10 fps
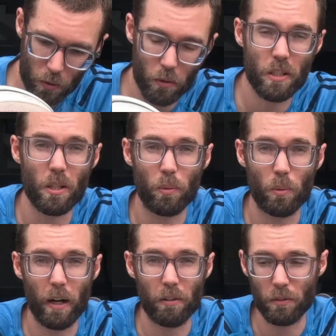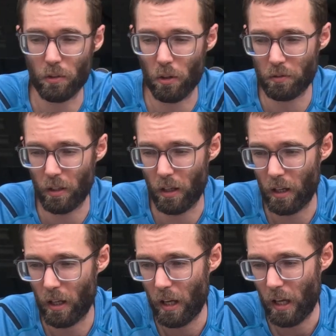noticeable wear in the forefoot.
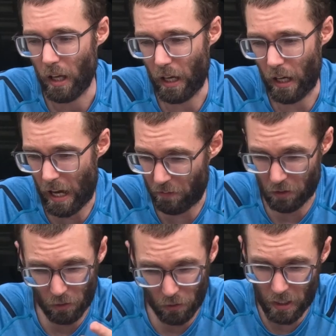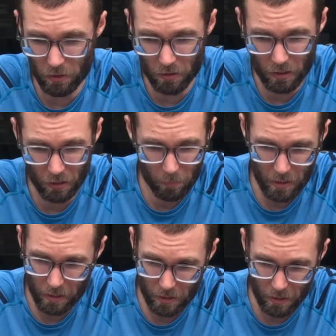After 300
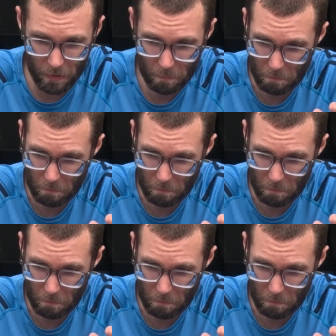kilometers,